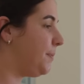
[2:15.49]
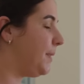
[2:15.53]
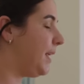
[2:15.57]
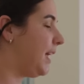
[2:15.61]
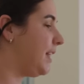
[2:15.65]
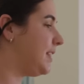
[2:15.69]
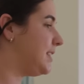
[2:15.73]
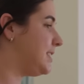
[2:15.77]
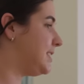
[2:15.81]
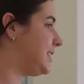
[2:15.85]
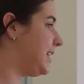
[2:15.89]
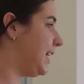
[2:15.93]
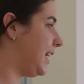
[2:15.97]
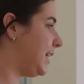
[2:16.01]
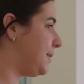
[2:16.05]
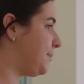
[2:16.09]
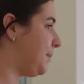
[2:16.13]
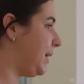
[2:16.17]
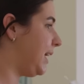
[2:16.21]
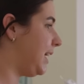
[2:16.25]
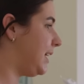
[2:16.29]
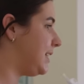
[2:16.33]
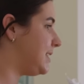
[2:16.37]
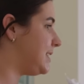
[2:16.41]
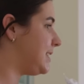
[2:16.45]
The second
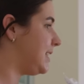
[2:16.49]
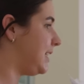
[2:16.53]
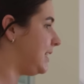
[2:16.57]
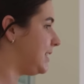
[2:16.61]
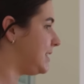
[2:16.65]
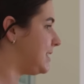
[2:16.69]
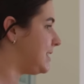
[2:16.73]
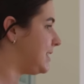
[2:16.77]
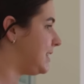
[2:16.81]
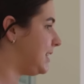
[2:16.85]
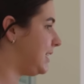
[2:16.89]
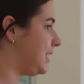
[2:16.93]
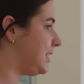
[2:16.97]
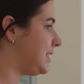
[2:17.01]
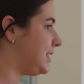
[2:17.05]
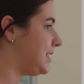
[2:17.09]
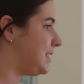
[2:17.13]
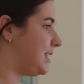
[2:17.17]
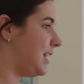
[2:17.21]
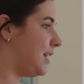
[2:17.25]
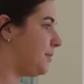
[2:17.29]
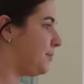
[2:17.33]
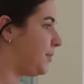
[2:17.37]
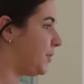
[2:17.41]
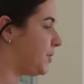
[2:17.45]
piece is this
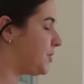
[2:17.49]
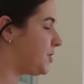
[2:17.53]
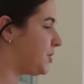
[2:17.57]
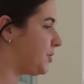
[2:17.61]
10 ml